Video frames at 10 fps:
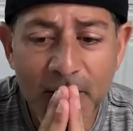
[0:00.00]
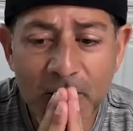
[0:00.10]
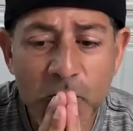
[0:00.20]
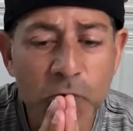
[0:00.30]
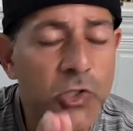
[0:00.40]

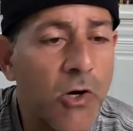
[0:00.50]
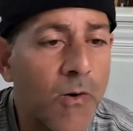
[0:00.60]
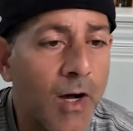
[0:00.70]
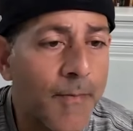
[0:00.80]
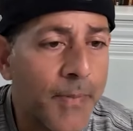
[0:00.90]
you
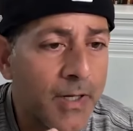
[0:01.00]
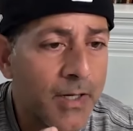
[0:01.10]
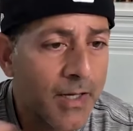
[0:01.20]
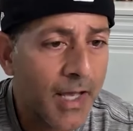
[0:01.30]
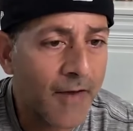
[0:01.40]
show up
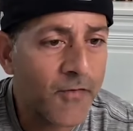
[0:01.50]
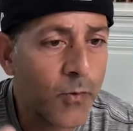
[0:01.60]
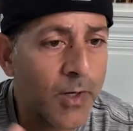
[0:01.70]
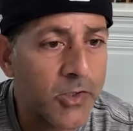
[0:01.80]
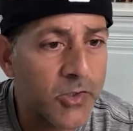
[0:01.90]

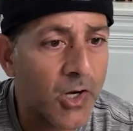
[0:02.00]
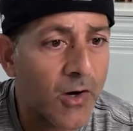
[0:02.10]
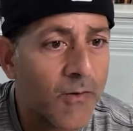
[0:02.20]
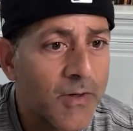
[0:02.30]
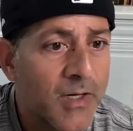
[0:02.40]
everywhere you
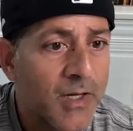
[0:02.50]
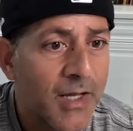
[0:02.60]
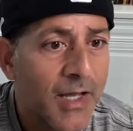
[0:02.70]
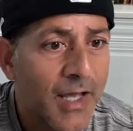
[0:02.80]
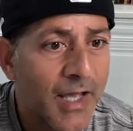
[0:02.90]
go.
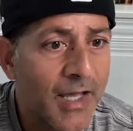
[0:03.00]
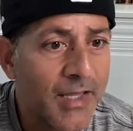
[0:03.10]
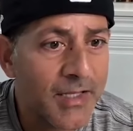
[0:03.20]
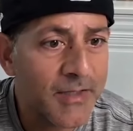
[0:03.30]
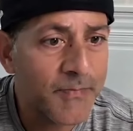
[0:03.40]

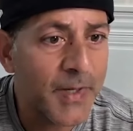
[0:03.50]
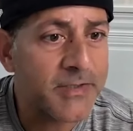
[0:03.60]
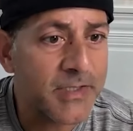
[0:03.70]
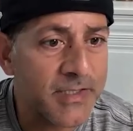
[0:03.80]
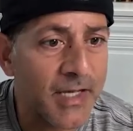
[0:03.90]
And
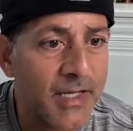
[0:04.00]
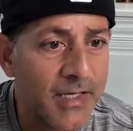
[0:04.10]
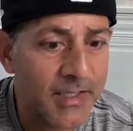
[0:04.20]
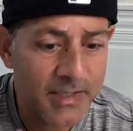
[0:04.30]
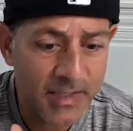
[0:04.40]
basically
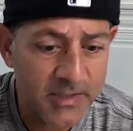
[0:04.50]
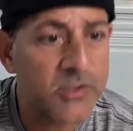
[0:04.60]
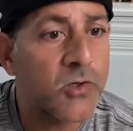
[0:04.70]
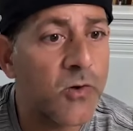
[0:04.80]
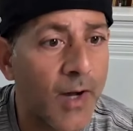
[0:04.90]
saying, this
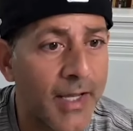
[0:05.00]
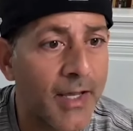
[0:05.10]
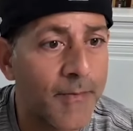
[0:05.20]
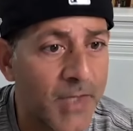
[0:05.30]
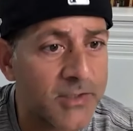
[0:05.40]
is who I
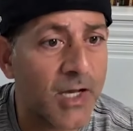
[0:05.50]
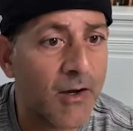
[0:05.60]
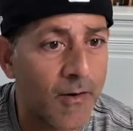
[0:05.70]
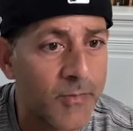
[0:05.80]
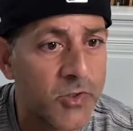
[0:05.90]
am. That's
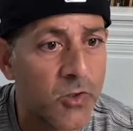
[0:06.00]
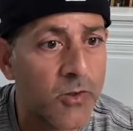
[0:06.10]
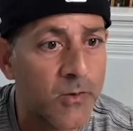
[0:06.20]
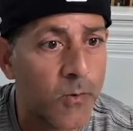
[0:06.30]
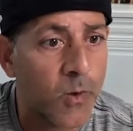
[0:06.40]
how I'm
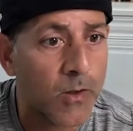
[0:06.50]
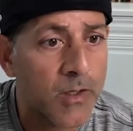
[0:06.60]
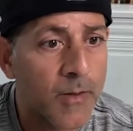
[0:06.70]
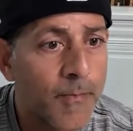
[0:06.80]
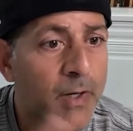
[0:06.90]
showing the world.
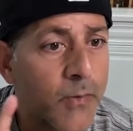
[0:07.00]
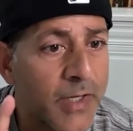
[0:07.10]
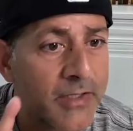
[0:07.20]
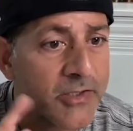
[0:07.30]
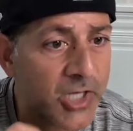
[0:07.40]
But
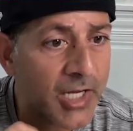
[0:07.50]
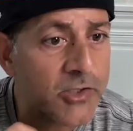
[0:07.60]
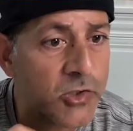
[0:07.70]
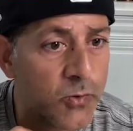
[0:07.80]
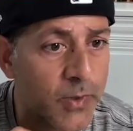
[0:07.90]
we can
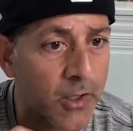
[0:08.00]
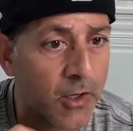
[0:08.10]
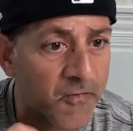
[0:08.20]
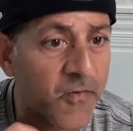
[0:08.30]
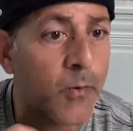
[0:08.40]
change who we
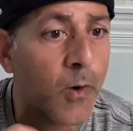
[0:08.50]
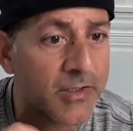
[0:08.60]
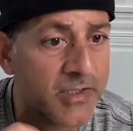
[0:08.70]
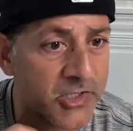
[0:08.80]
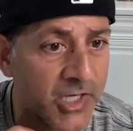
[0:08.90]
are if we
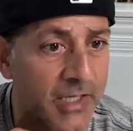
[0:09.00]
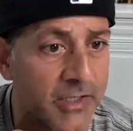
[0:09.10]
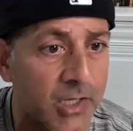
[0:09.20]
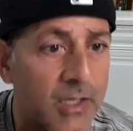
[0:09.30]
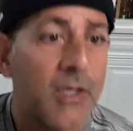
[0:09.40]
want to
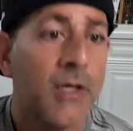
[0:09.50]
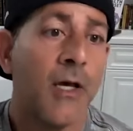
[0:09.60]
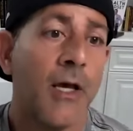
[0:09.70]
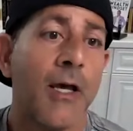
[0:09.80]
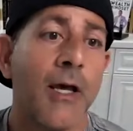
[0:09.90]
change it.
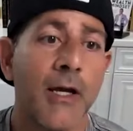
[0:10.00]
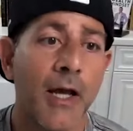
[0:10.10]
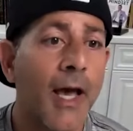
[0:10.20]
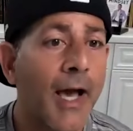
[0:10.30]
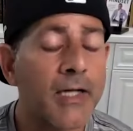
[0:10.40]

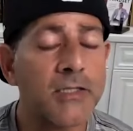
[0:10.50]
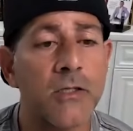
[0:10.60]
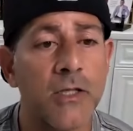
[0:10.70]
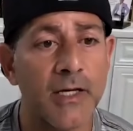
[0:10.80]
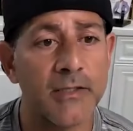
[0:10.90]
And
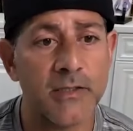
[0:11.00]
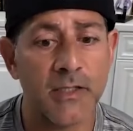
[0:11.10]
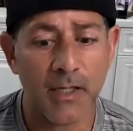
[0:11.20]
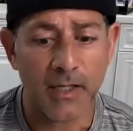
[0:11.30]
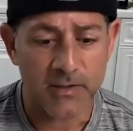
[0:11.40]

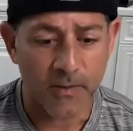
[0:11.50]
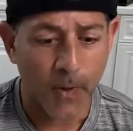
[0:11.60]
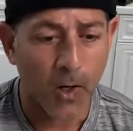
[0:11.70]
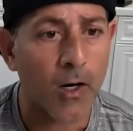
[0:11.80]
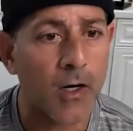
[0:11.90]
excellence is a
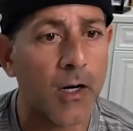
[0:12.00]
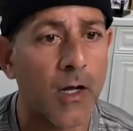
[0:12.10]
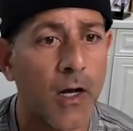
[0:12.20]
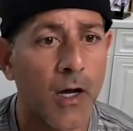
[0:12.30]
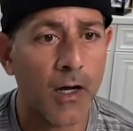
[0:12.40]

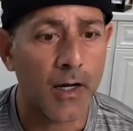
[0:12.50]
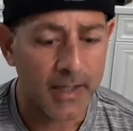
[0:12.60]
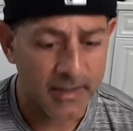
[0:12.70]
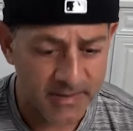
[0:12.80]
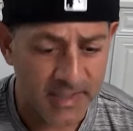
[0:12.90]
part
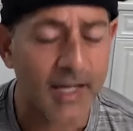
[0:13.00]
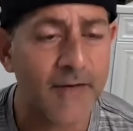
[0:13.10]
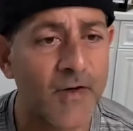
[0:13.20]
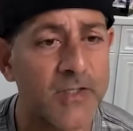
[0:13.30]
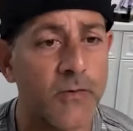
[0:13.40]
inside
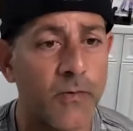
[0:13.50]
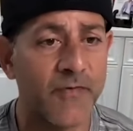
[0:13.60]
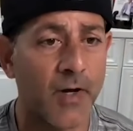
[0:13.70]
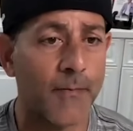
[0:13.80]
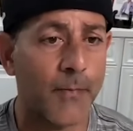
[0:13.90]
of us that
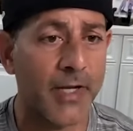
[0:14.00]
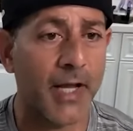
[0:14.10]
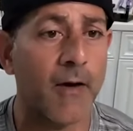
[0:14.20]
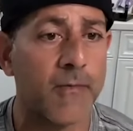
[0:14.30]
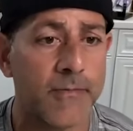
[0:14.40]
we've got to
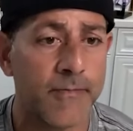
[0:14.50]
bring out.